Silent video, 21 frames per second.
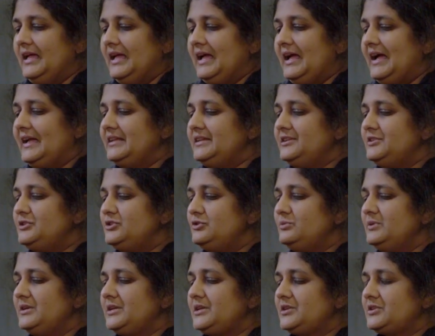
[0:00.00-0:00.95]
And in
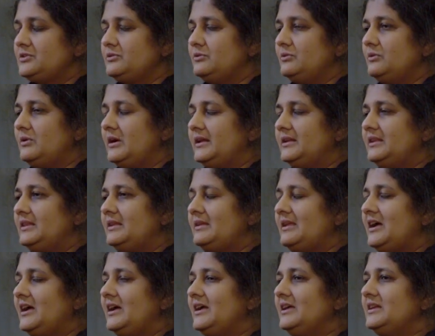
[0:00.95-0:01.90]
doing so,
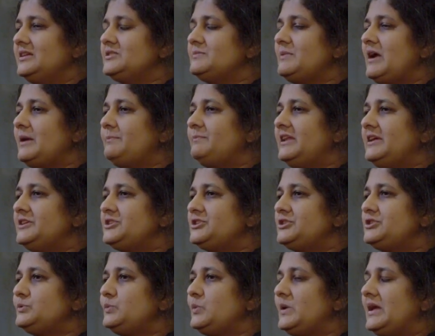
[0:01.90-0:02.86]
it is my pleasure
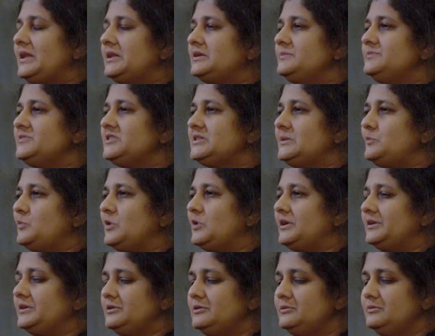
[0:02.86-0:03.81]
to welcome
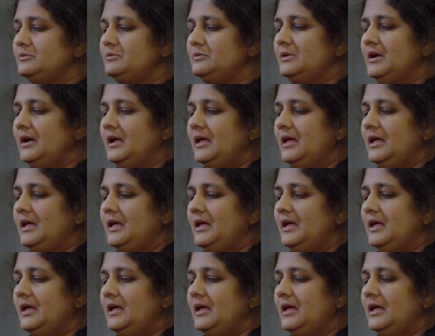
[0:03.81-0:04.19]
someone who